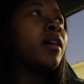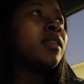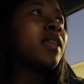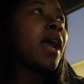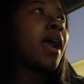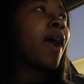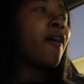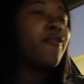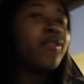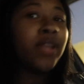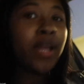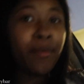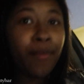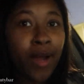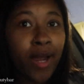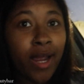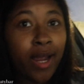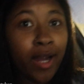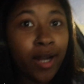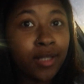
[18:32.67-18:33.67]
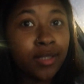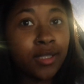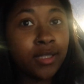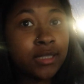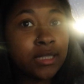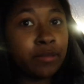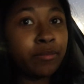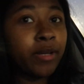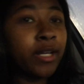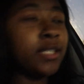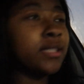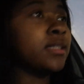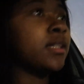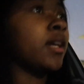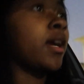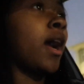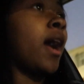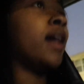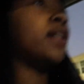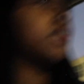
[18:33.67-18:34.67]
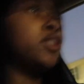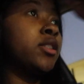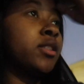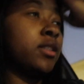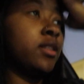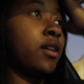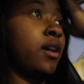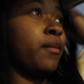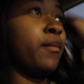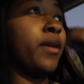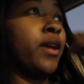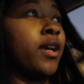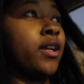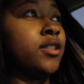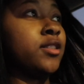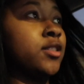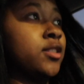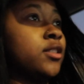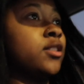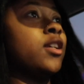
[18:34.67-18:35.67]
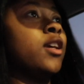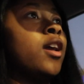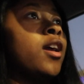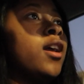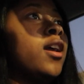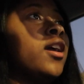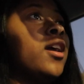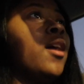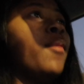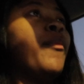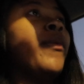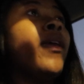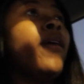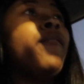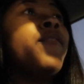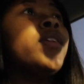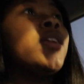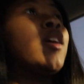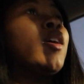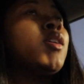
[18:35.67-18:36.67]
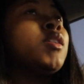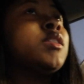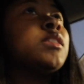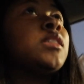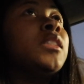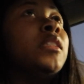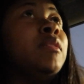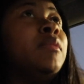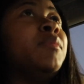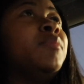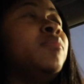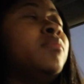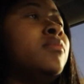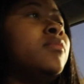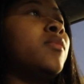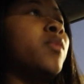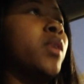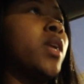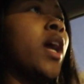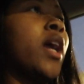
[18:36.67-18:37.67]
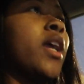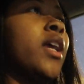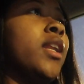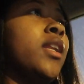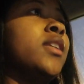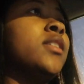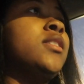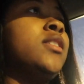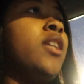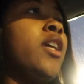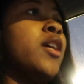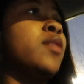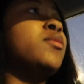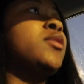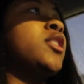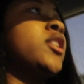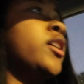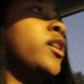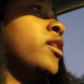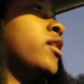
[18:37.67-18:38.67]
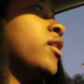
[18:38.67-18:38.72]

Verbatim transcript: Like, I feel like my hair looks a mess. Like, I just look a mess. But I'm finna go to sleep when I get in this damn chair.